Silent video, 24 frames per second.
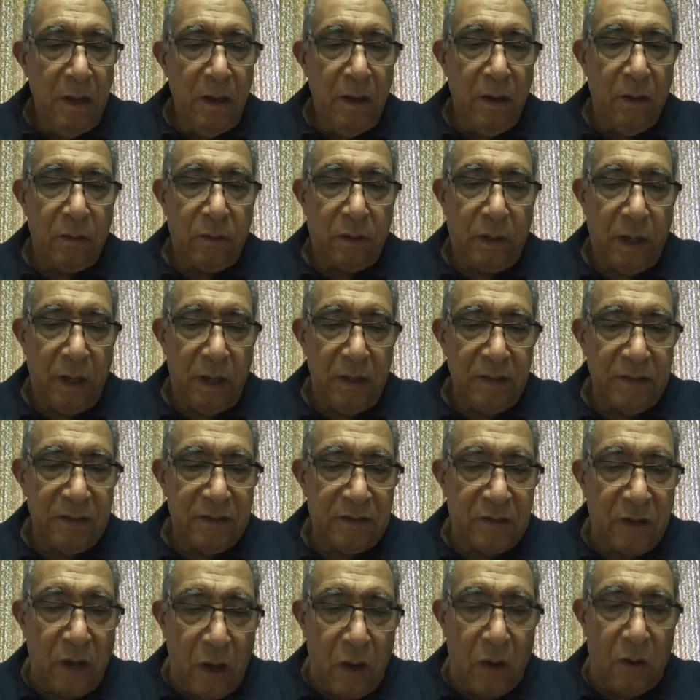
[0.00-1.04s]
Okay.
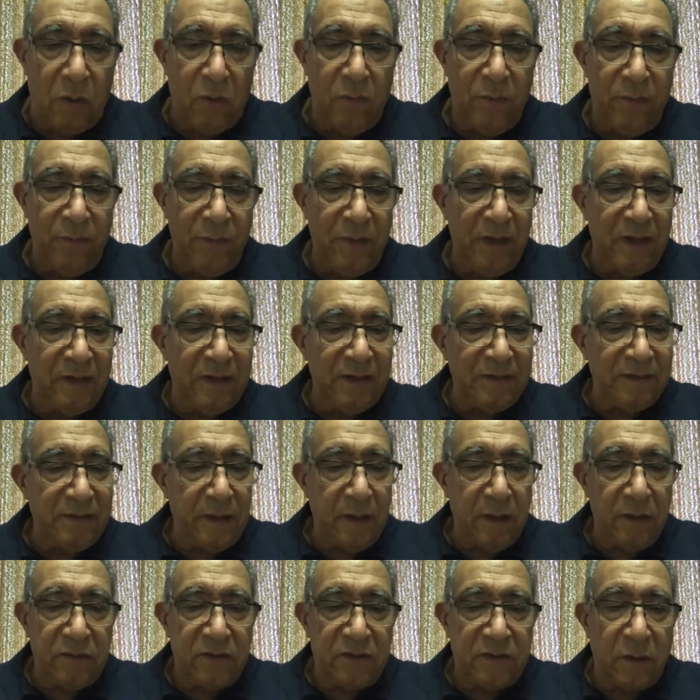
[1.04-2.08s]
So it
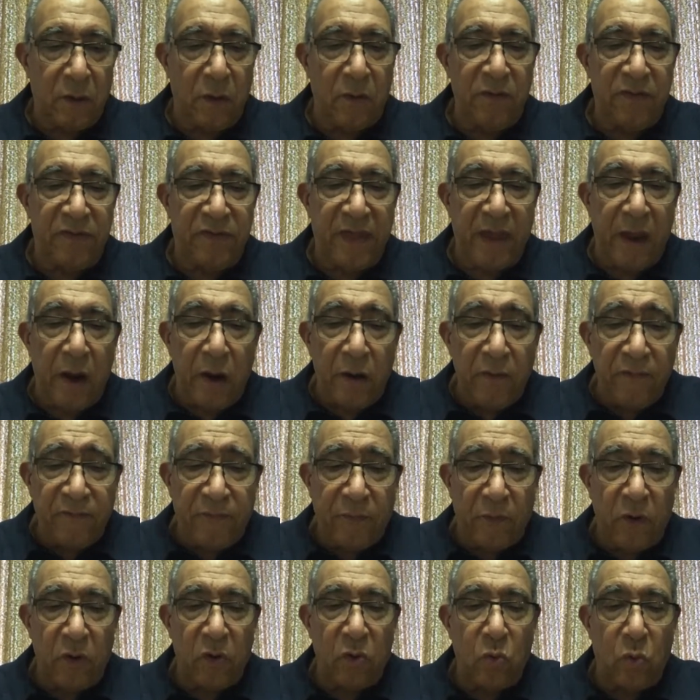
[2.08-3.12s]
doesn't, so therefore,